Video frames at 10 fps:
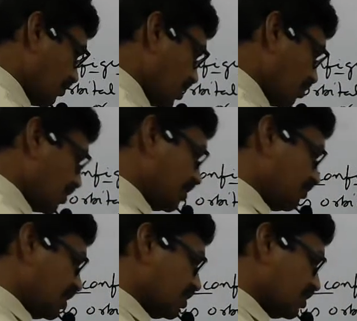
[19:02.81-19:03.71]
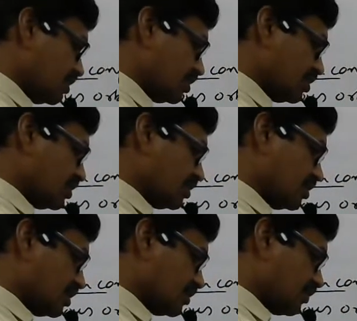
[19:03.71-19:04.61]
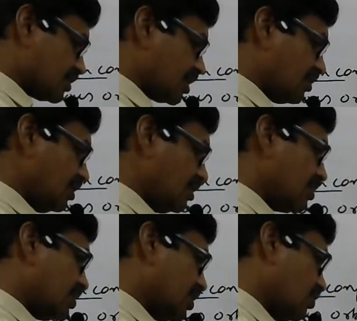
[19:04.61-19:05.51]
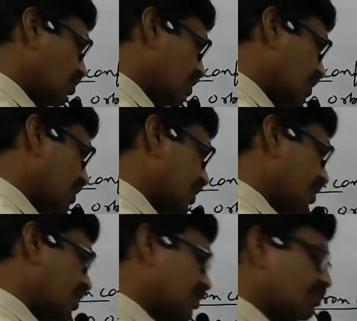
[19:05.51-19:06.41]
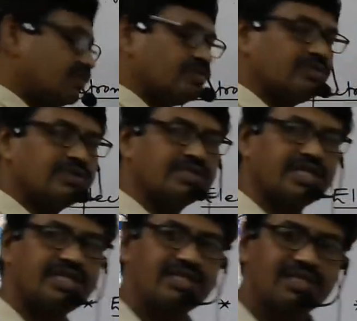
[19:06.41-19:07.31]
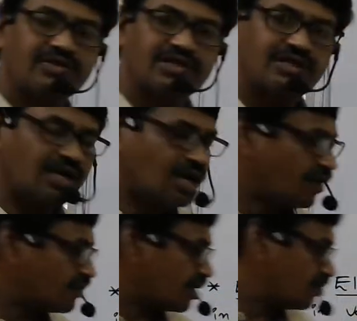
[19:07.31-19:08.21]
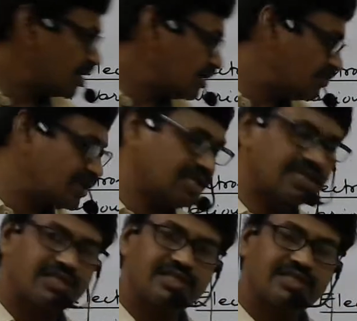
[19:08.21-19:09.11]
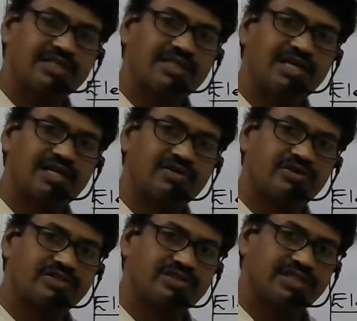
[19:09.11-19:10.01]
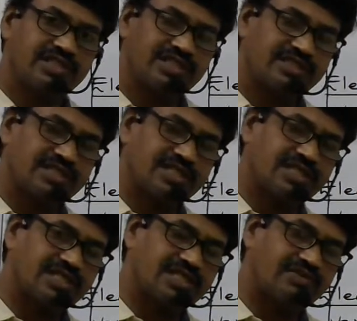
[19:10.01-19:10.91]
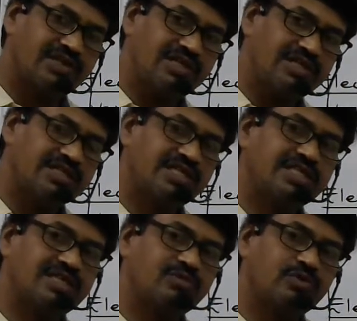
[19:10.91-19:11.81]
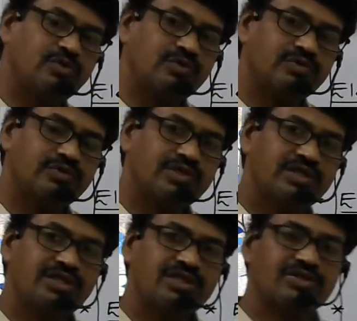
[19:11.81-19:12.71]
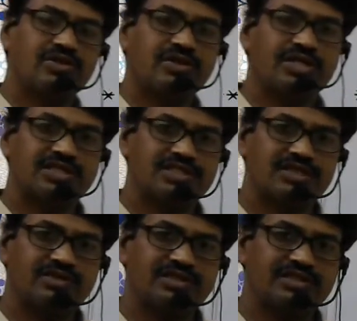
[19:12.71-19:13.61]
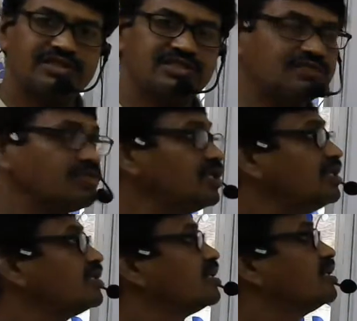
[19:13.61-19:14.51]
complete filling this first level, then only it can enter into second energy level. After completely filling electrons in second energy level, then it can move to third energy level. This is simply